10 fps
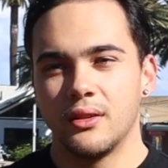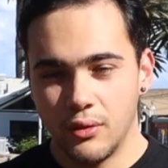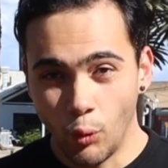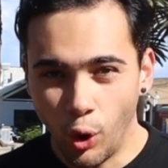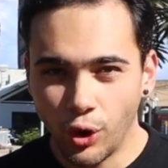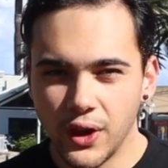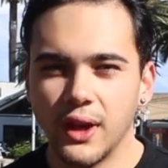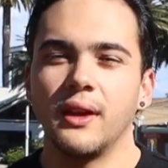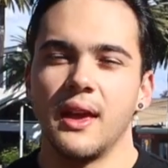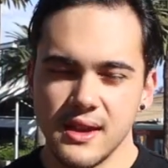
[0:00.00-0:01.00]

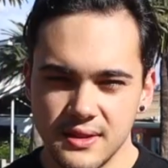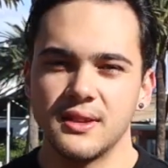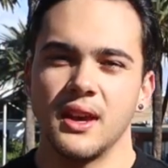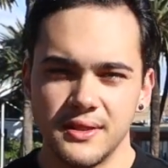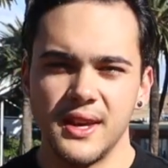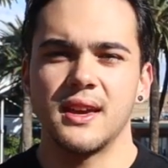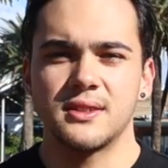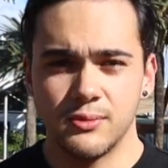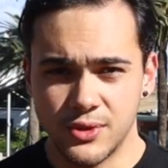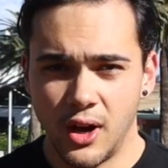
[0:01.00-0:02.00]
Walking is going to take
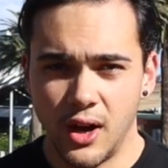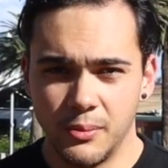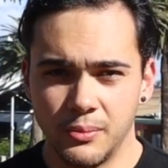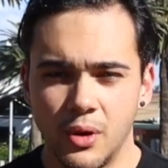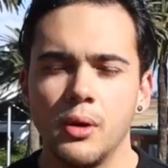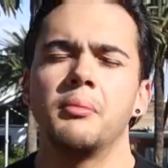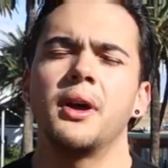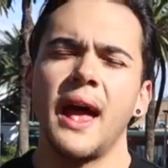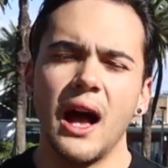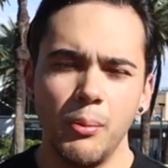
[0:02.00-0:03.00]
some time,
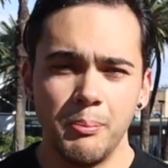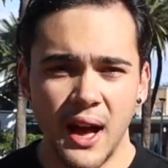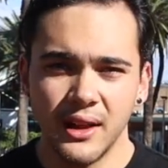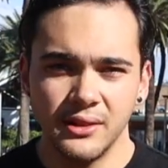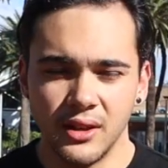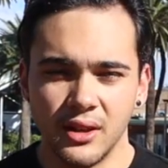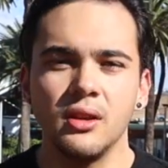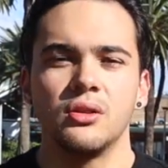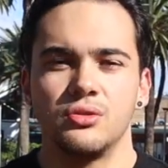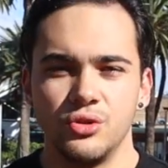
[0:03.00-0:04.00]
but how badly
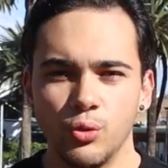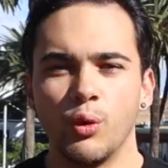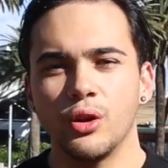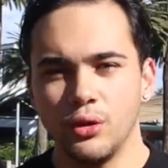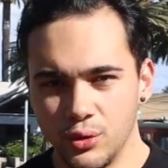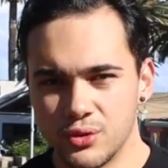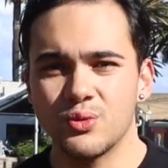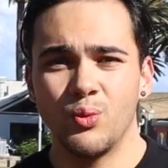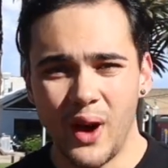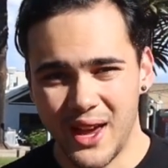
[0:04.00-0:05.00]
do you want to
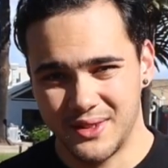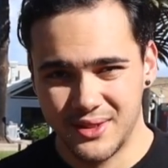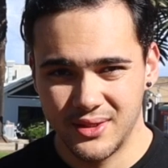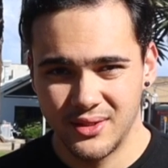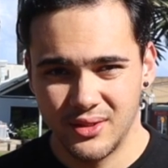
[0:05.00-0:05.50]
lose weight?